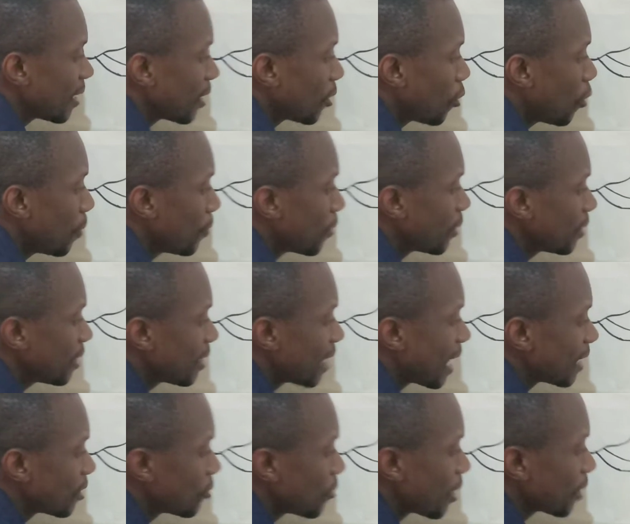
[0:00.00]
hormone
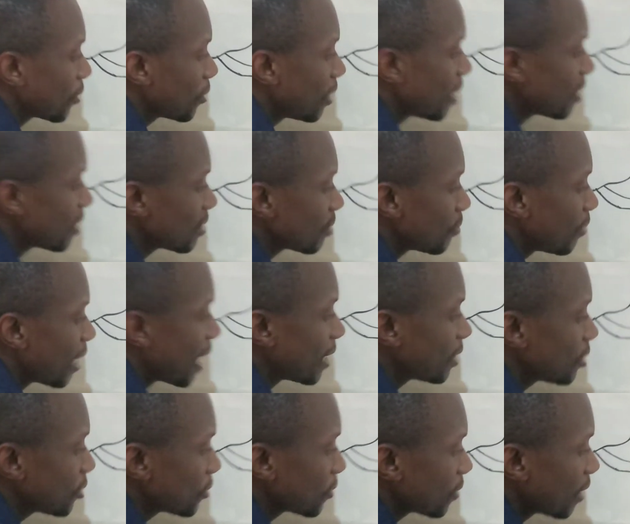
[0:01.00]
that regulates blood
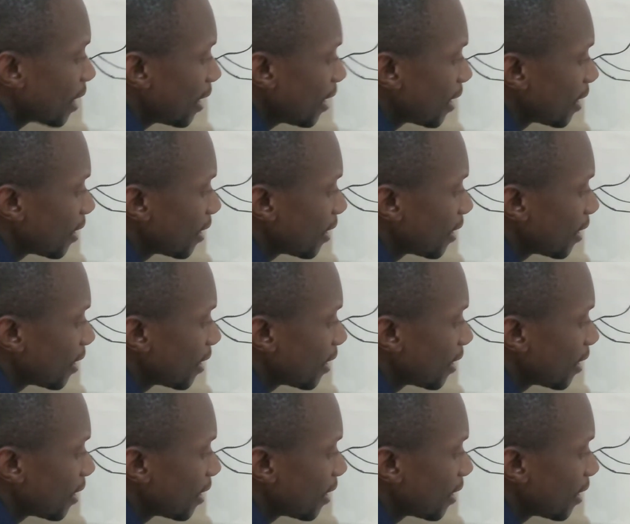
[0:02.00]
sugar.